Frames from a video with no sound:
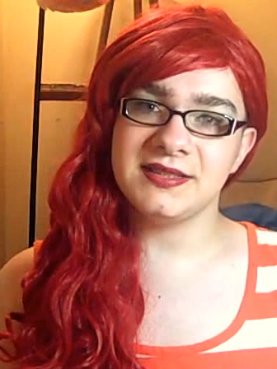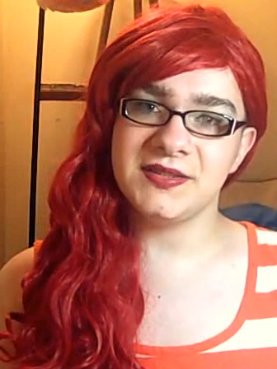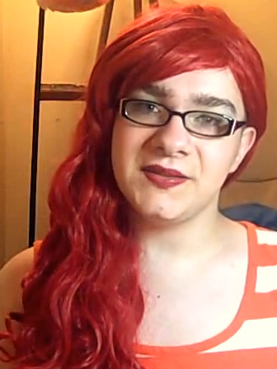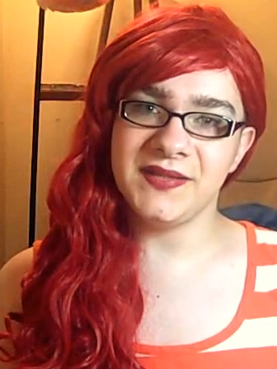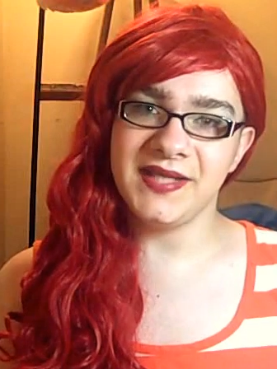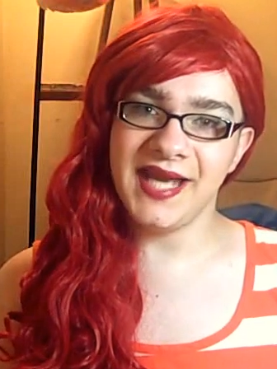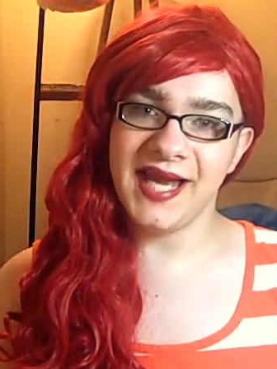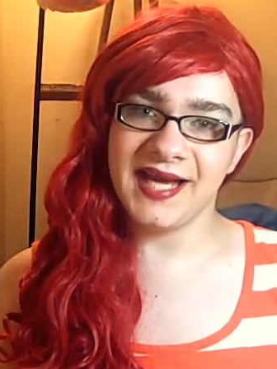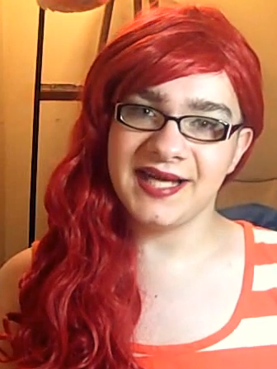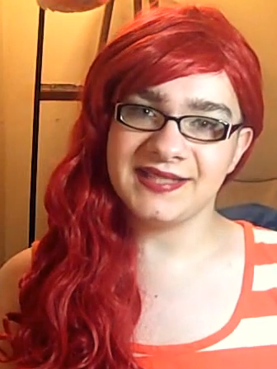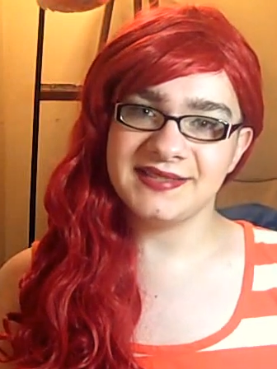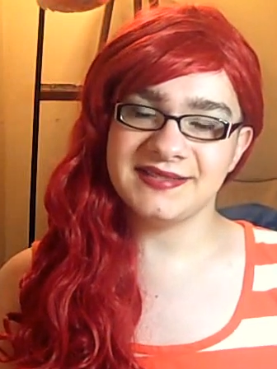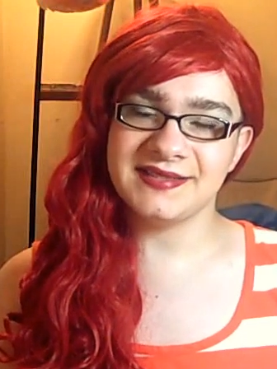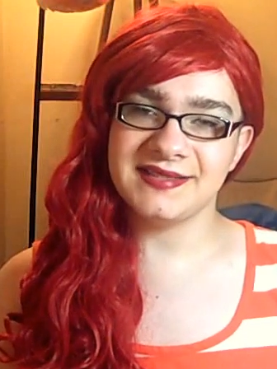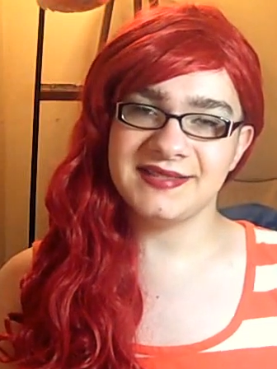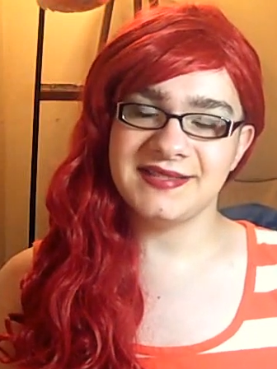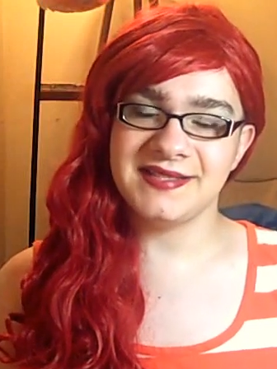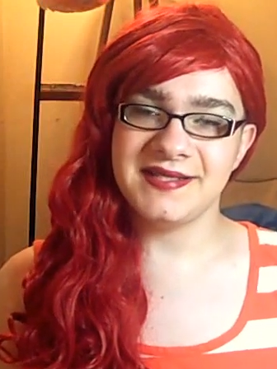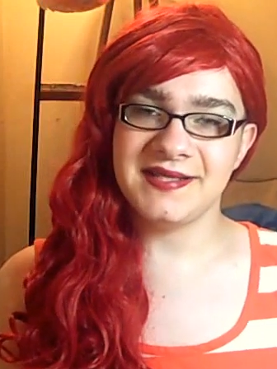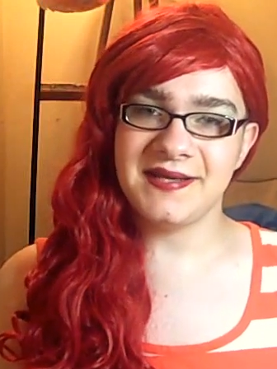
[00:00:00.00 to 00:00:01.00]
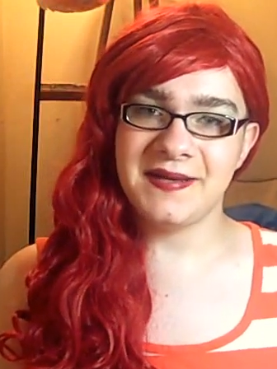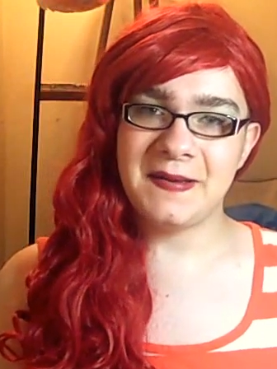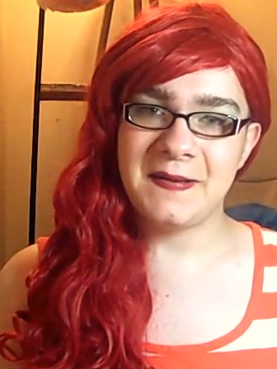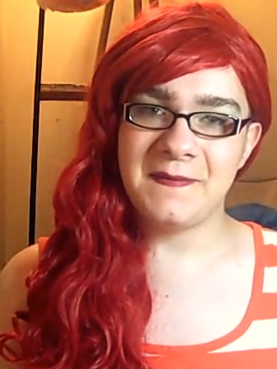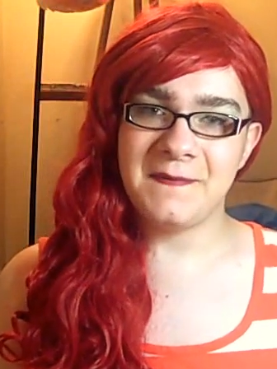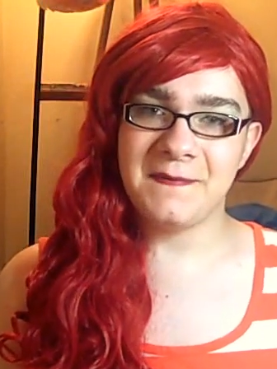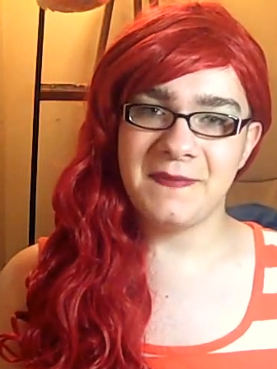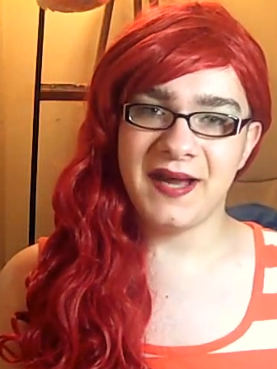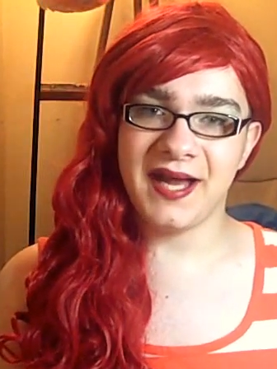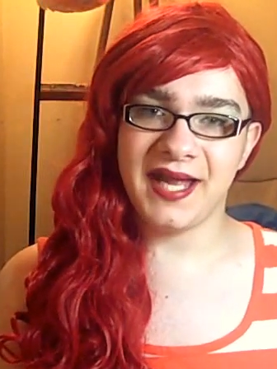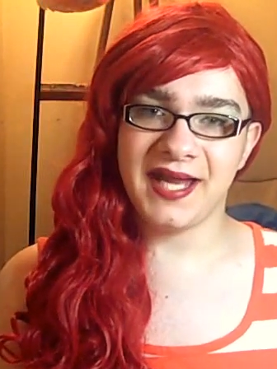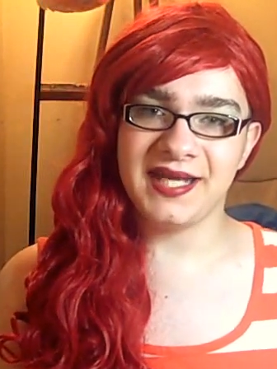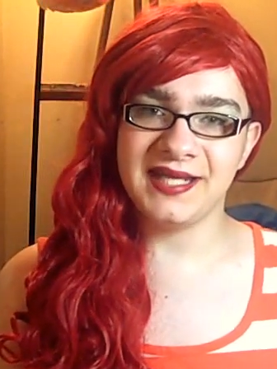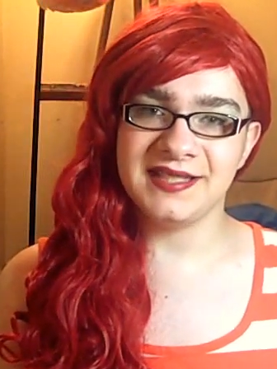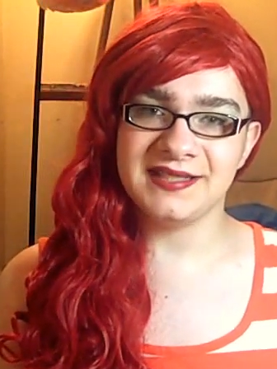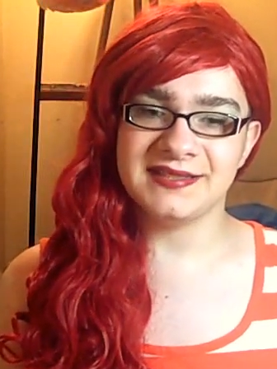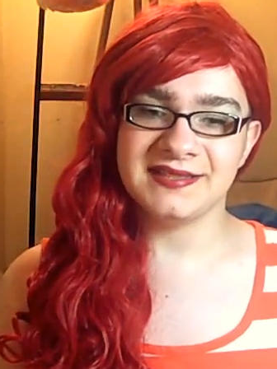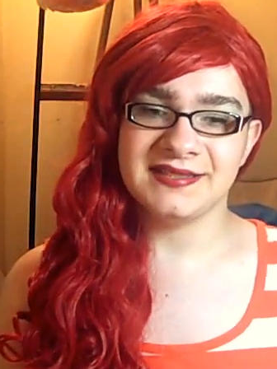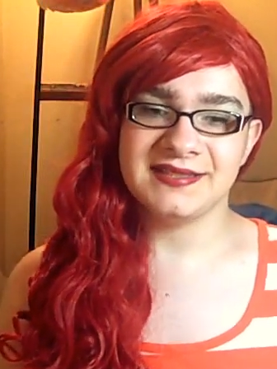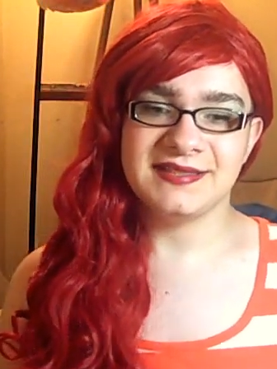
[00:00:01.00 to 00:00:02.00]
So, yeah. Bye.
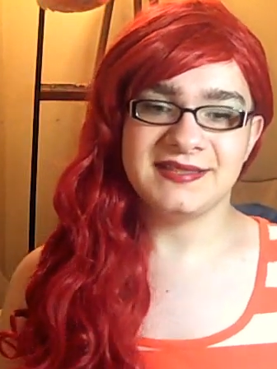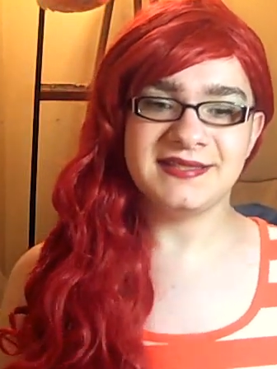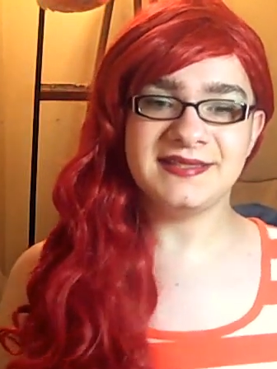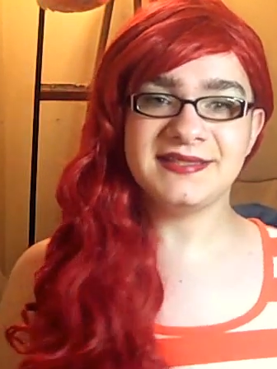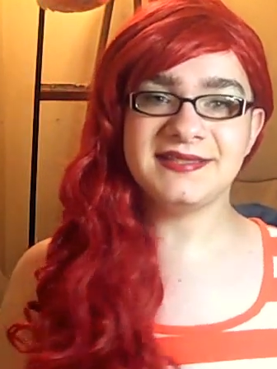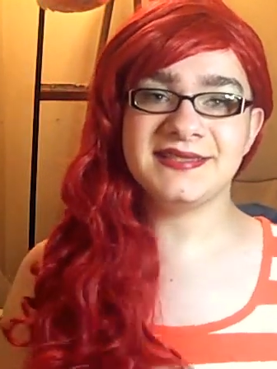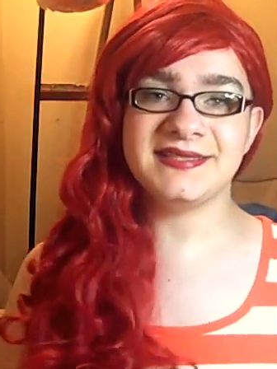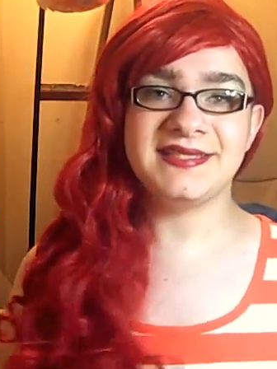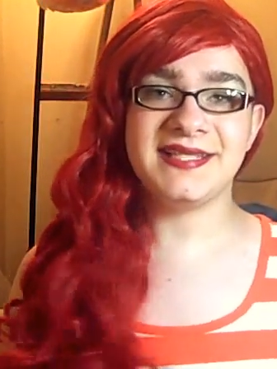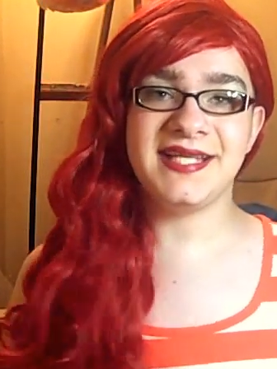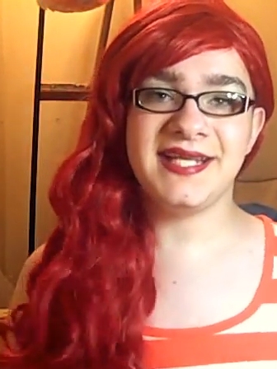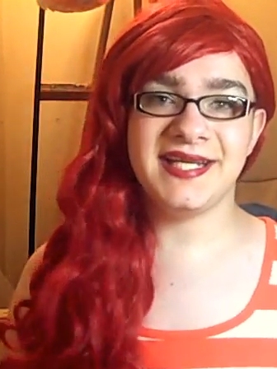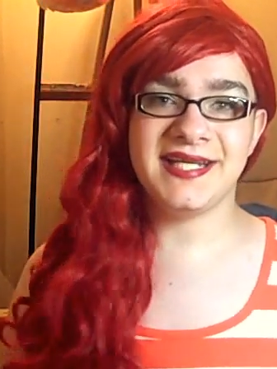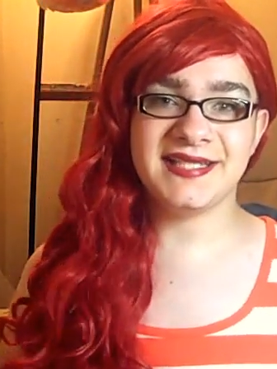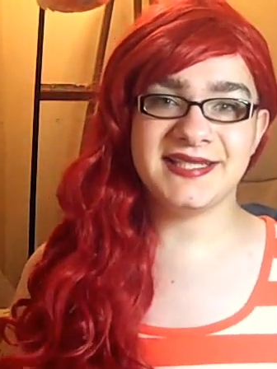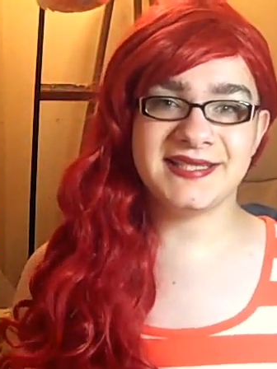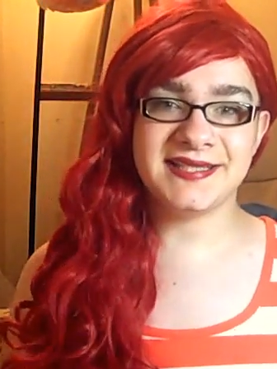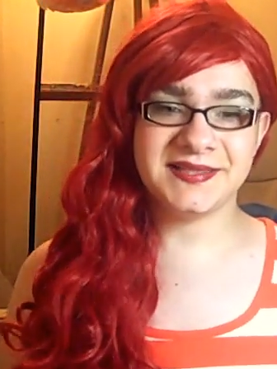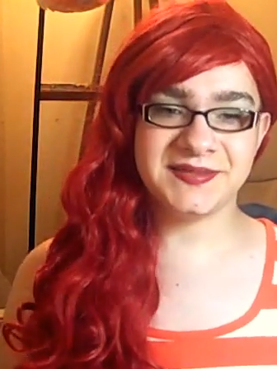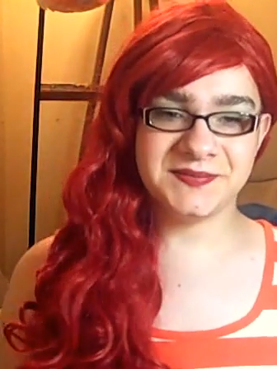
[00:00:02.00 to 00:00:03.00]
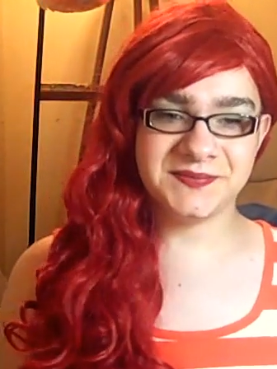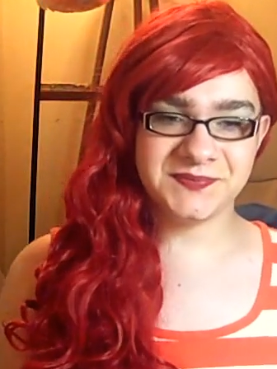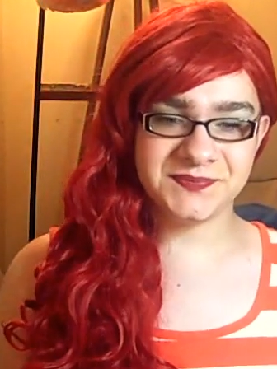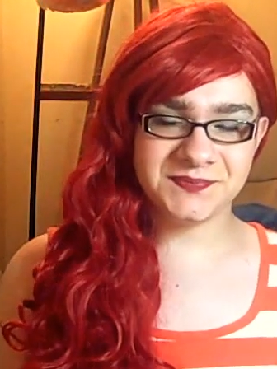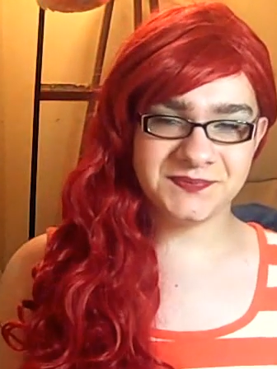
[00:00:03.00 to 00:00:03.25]
Titties.